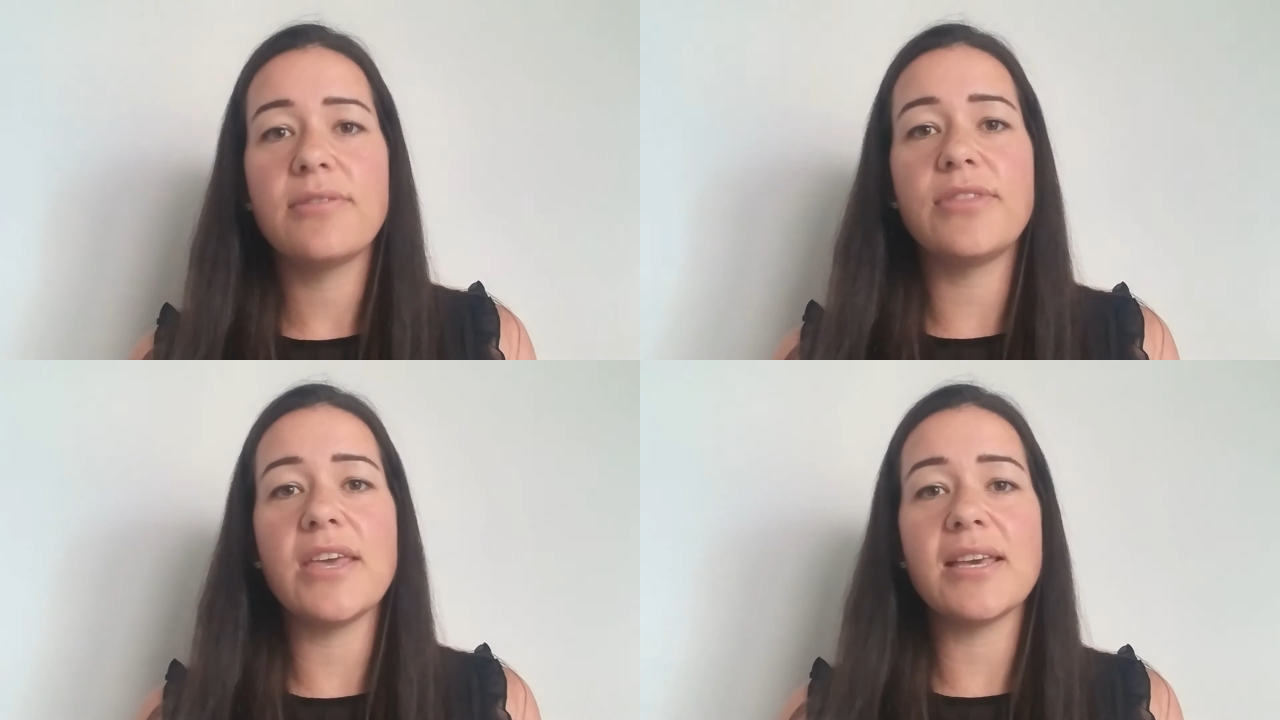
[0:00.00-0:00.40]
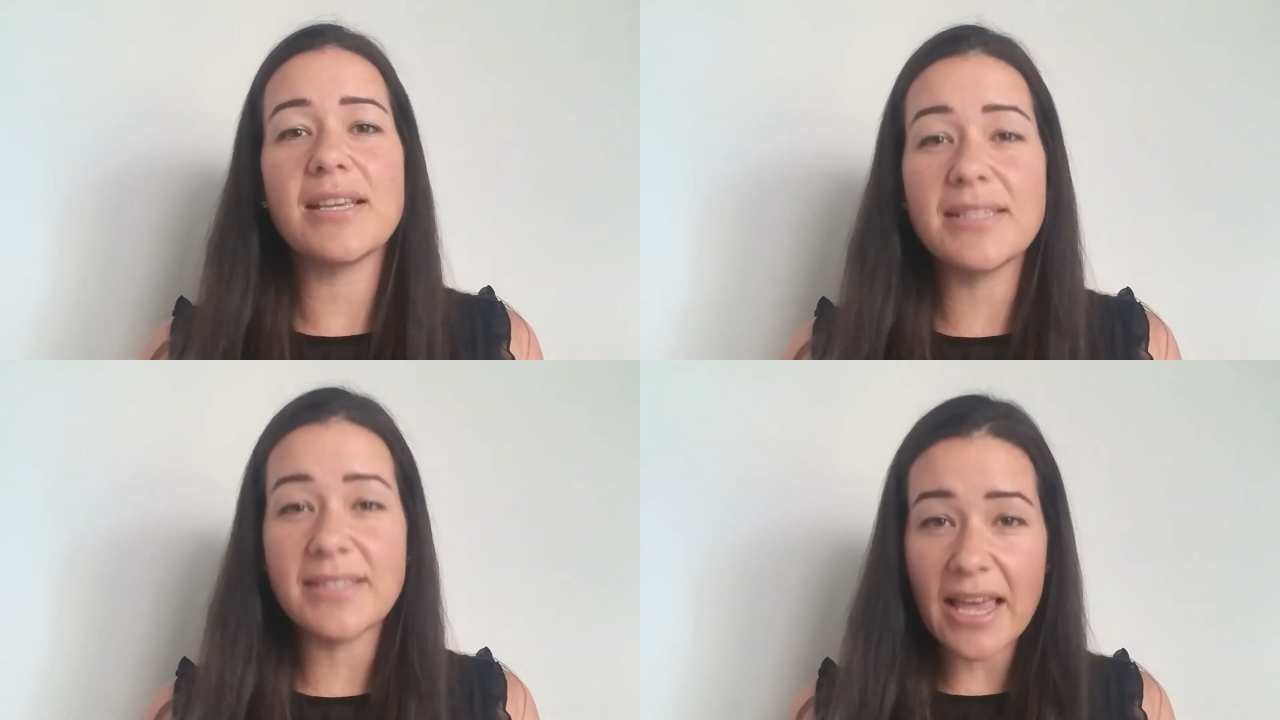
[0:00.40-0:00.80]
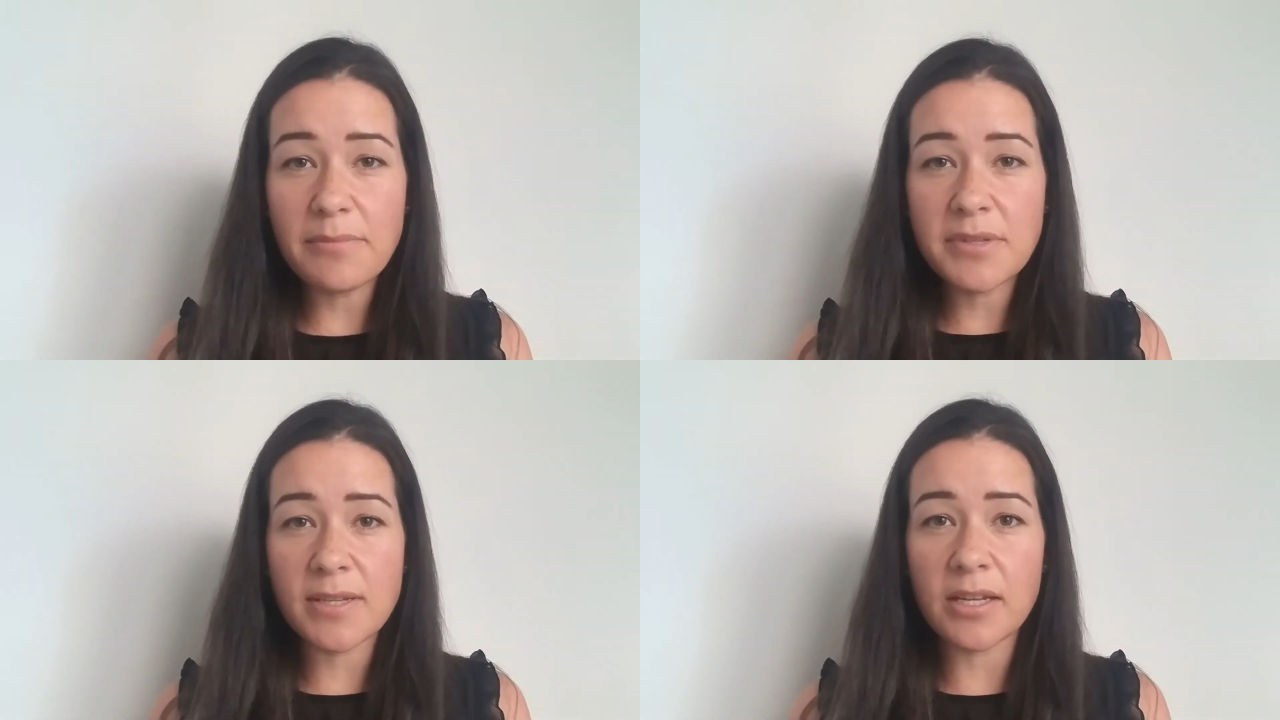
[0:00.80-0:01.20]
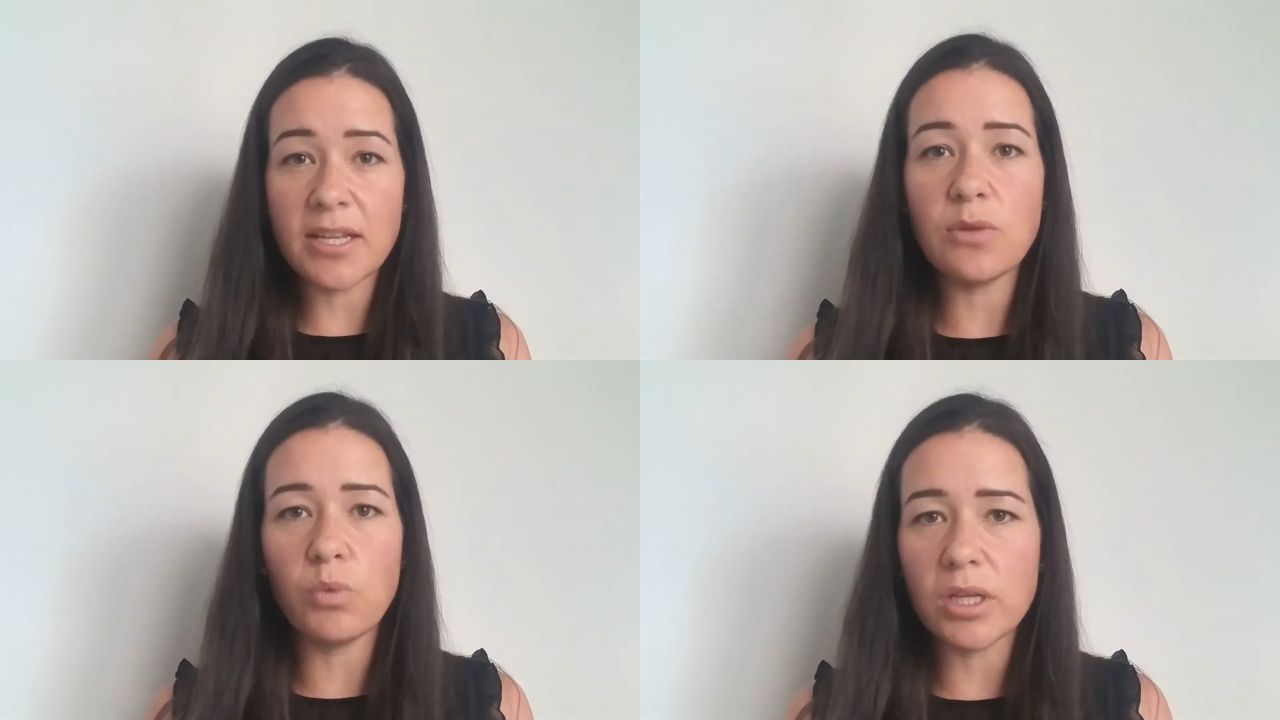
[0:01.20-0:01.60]
their exam
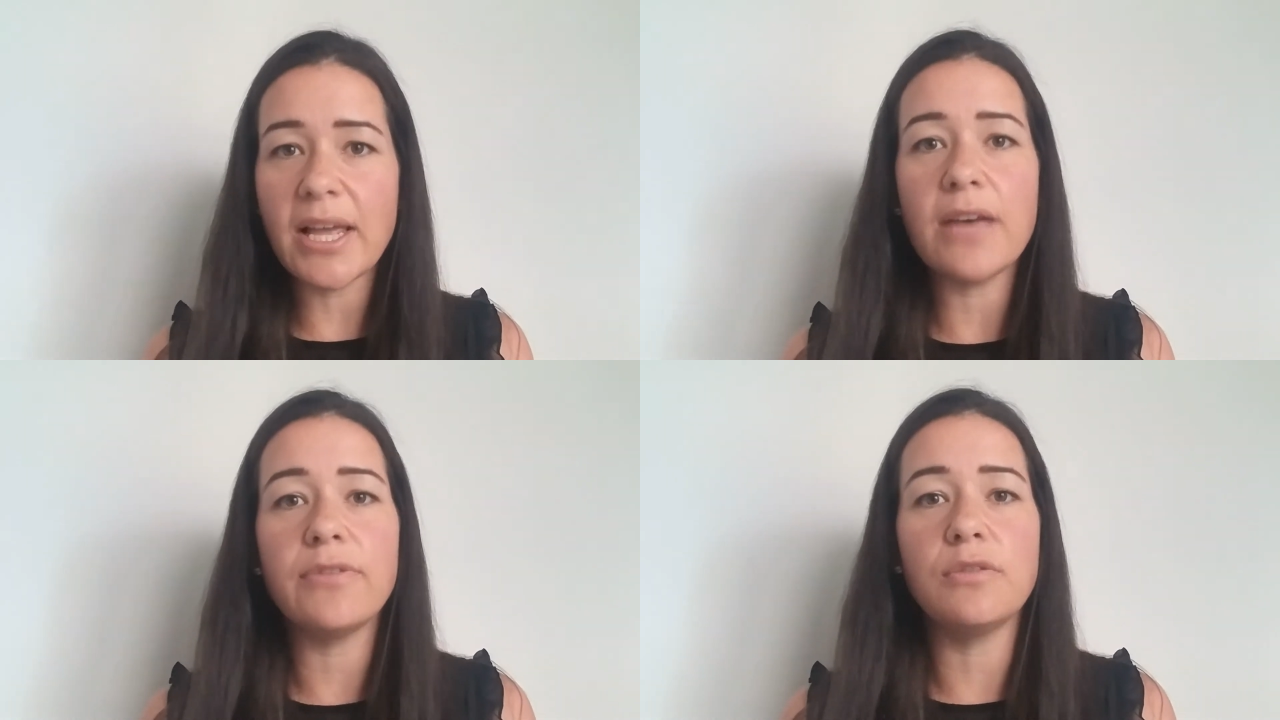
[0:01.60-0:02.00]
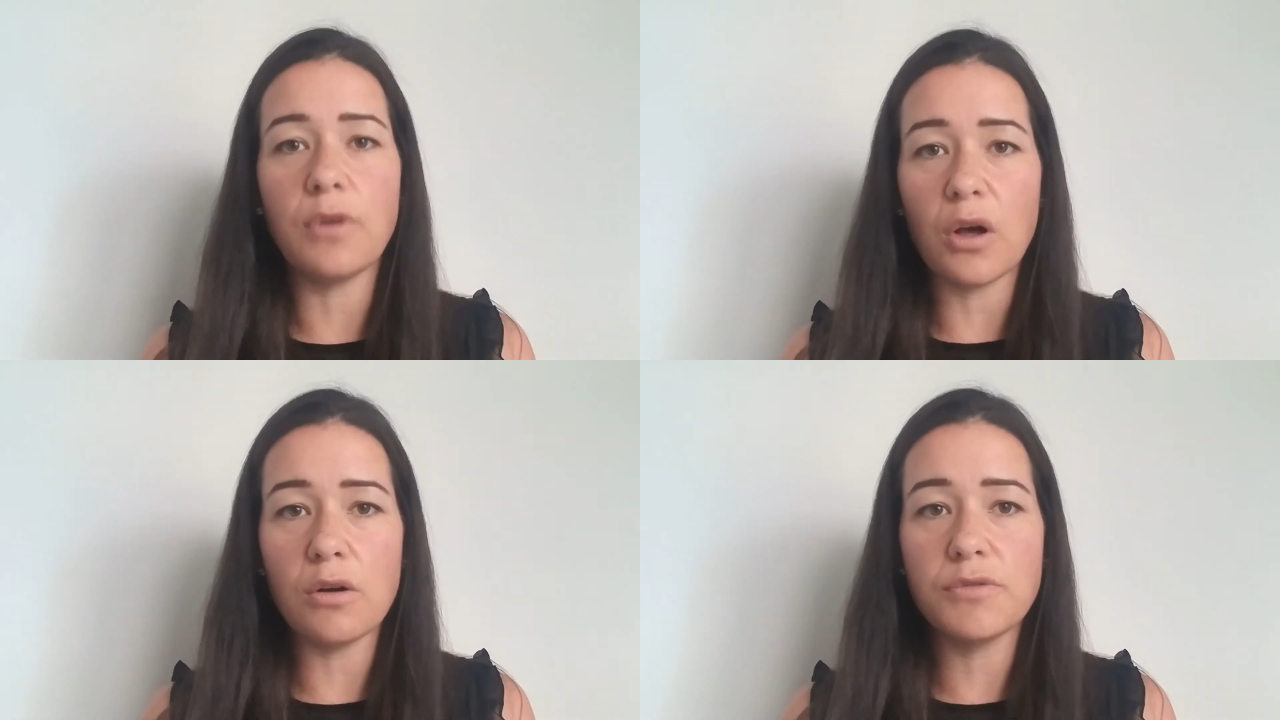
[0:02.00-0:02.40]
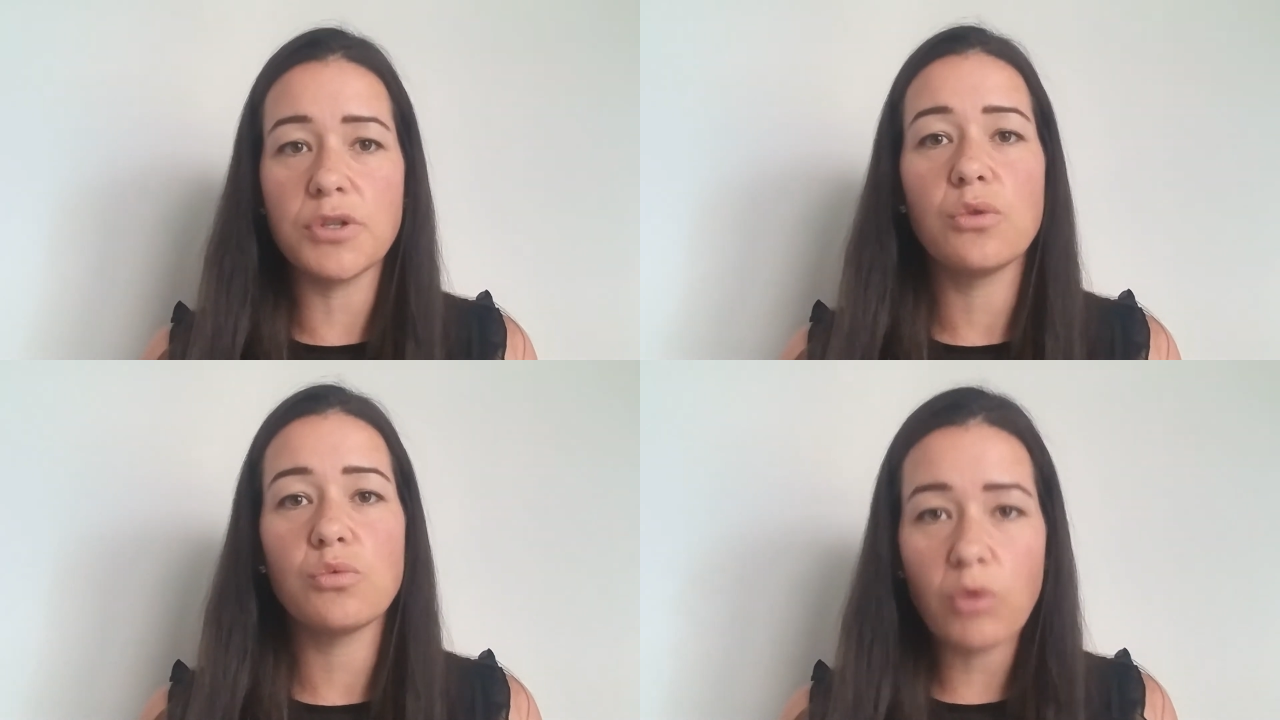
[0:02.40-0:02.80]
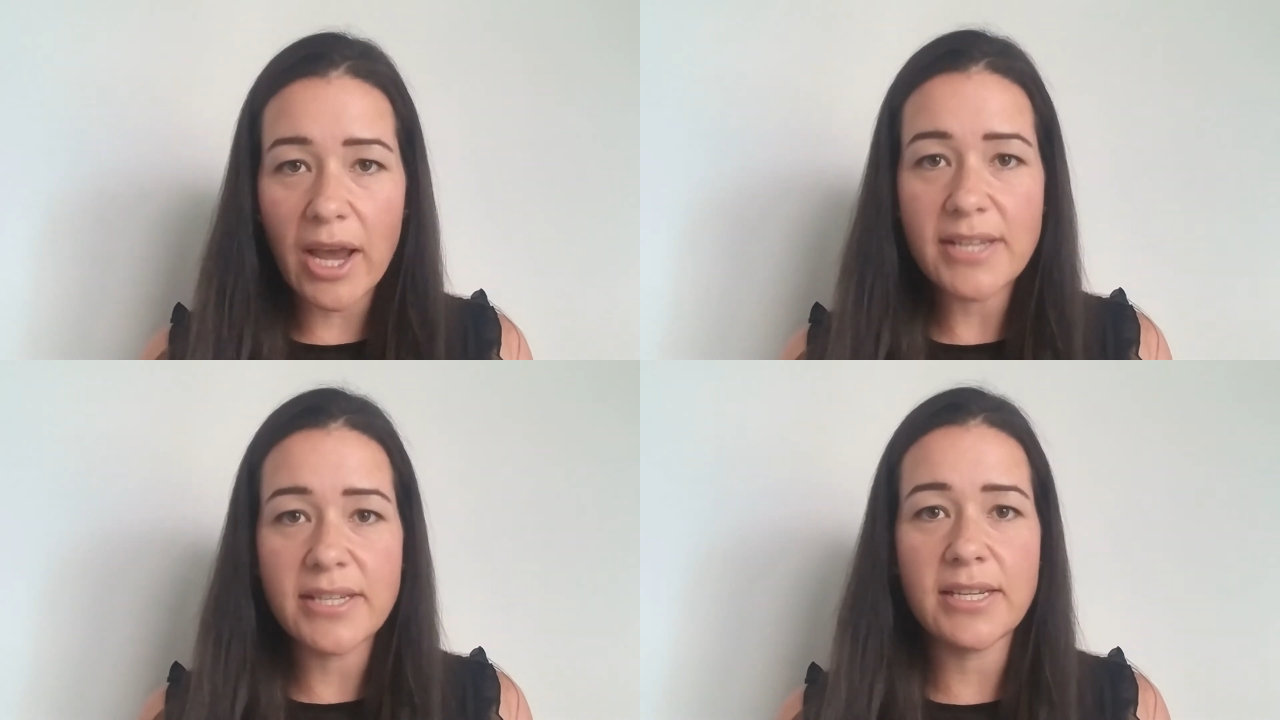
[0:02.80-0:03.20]
study will have involved
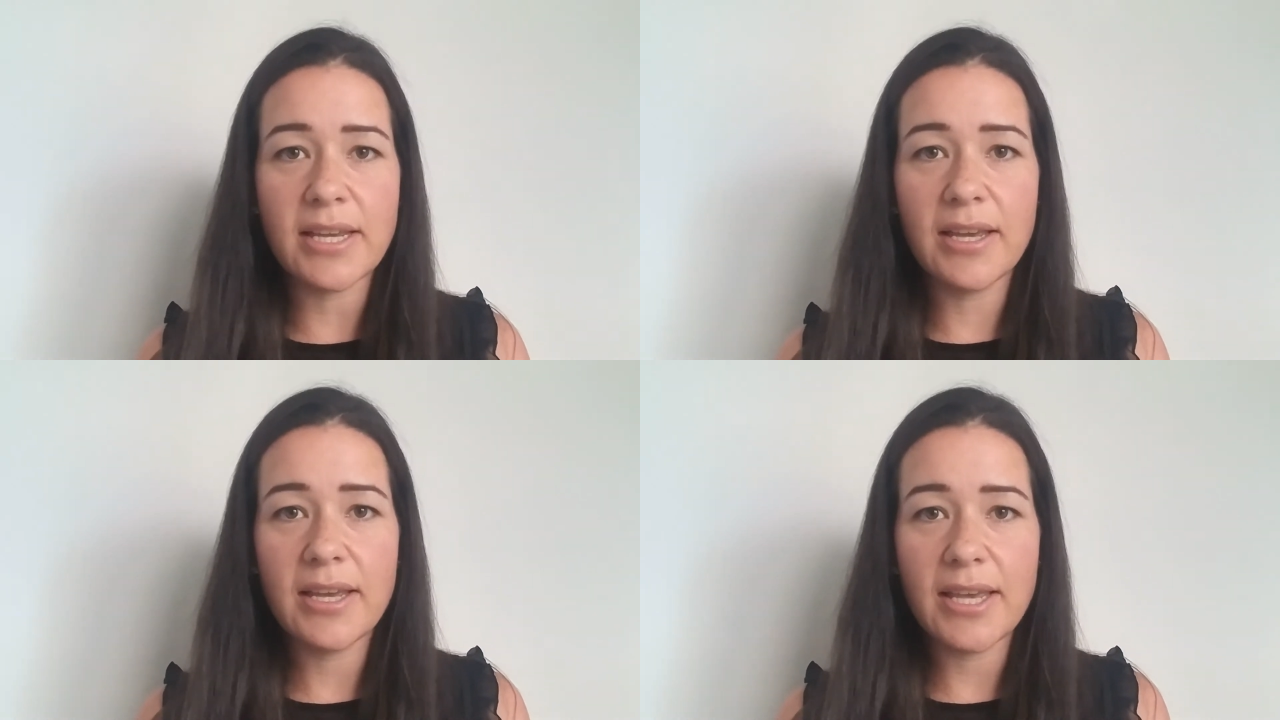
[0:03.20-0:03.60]
writing